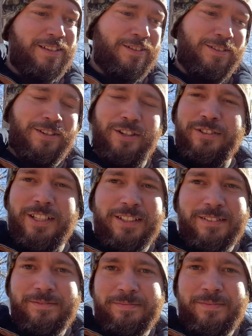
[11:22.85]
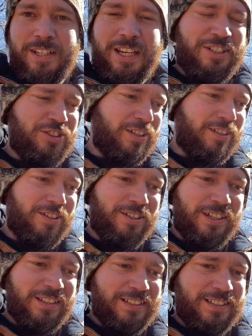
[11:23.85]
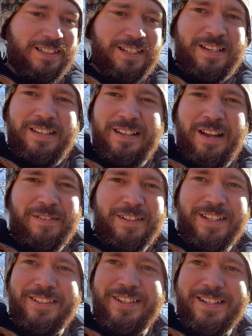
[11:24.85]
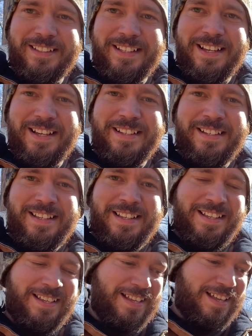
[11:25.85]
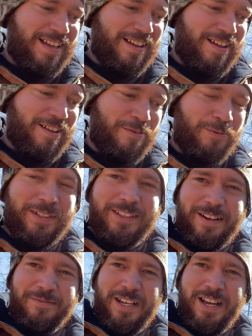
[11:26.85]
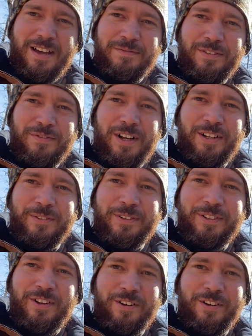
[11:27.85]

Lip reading: cooking, catching cooks, everything like that. We'd love to have you following along.